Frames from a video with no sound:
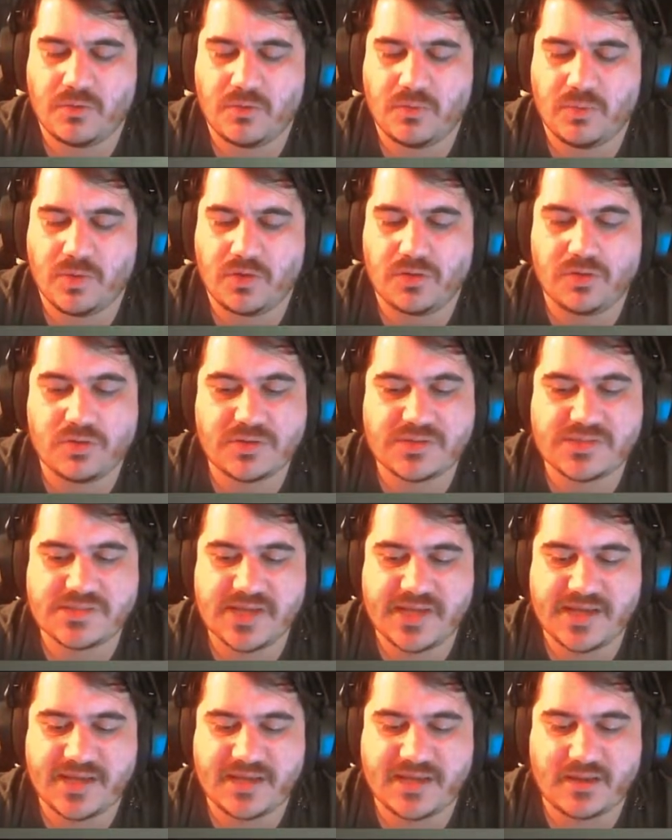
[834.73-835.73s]
what looks
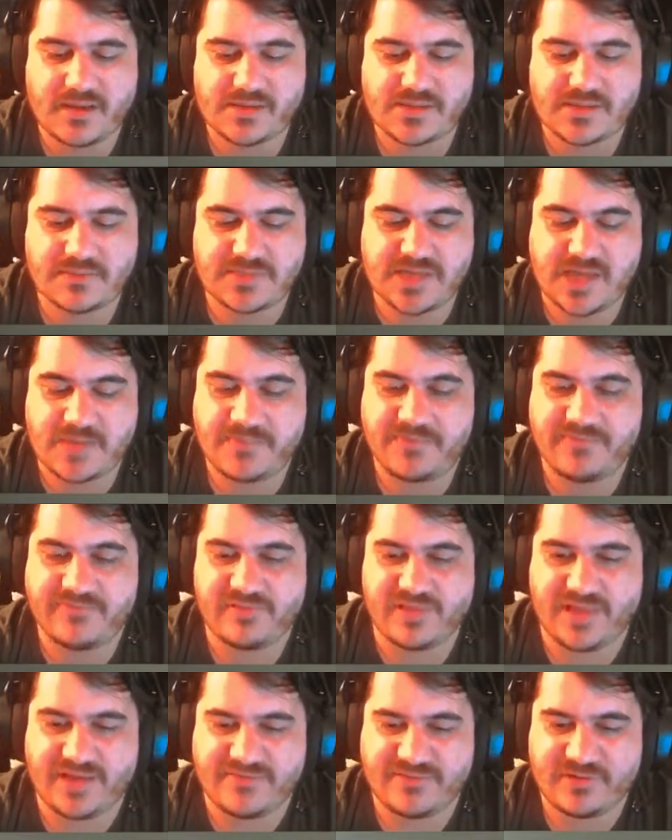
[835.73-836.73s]
like some type of
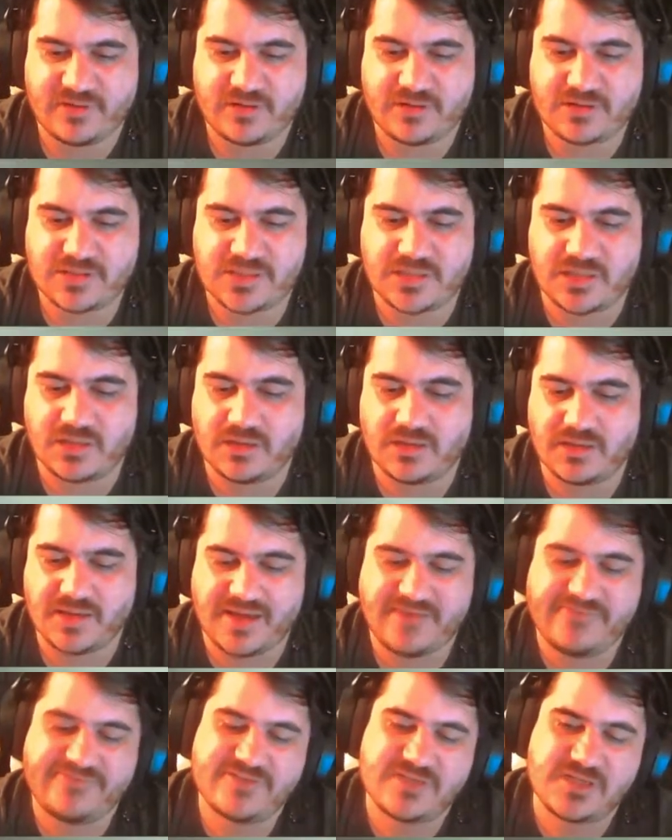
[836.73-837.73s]
lever to the
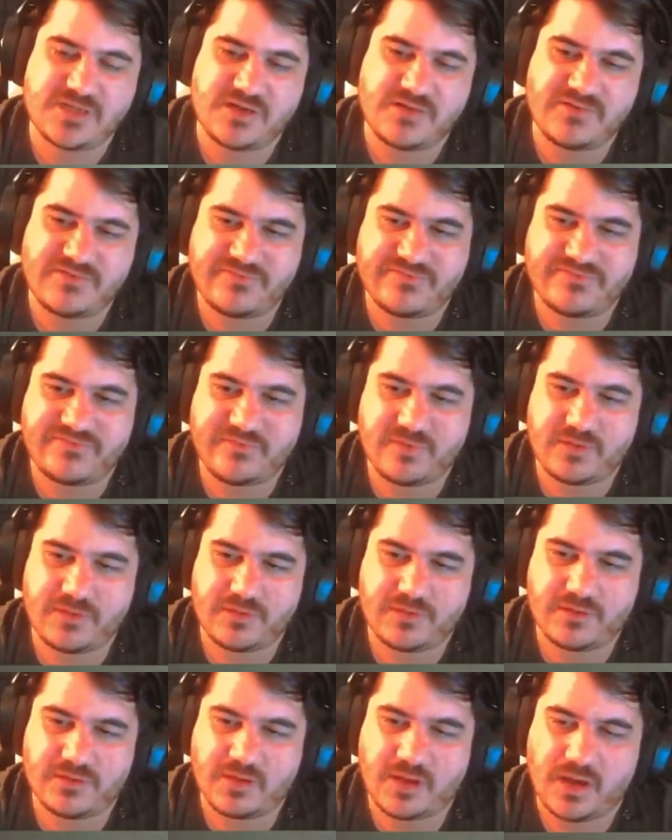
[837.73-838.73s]
left of
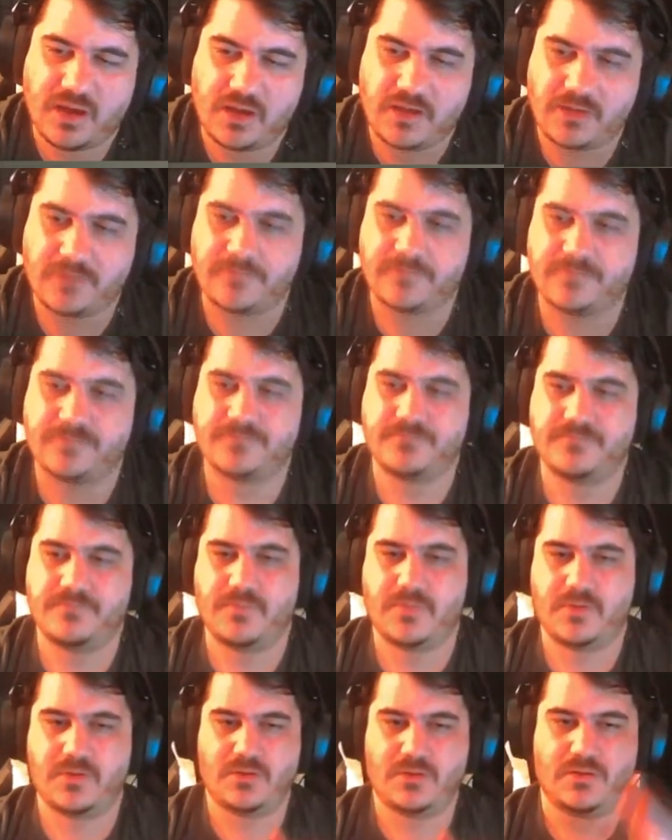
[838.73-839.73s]
the
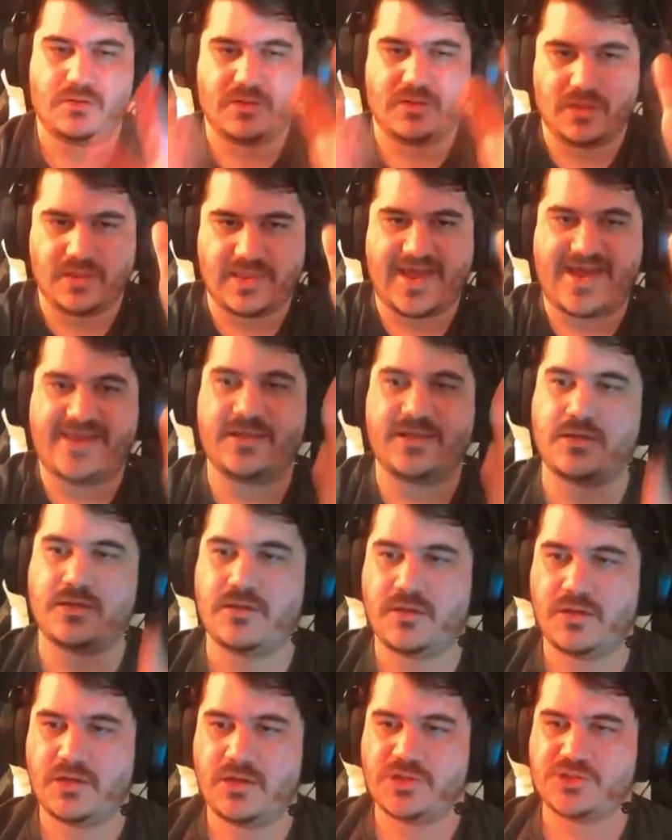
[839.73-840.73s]
ladder.
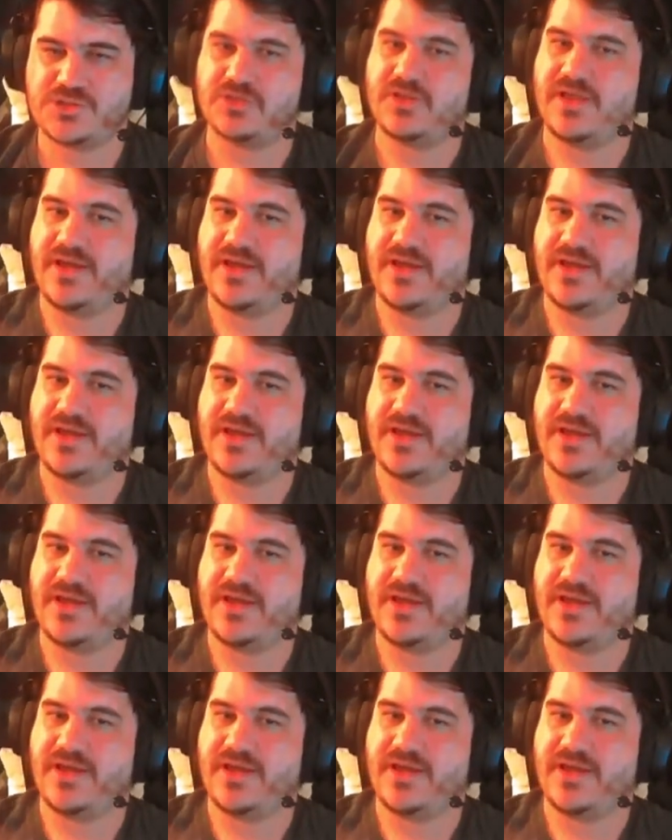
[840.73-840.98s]
So,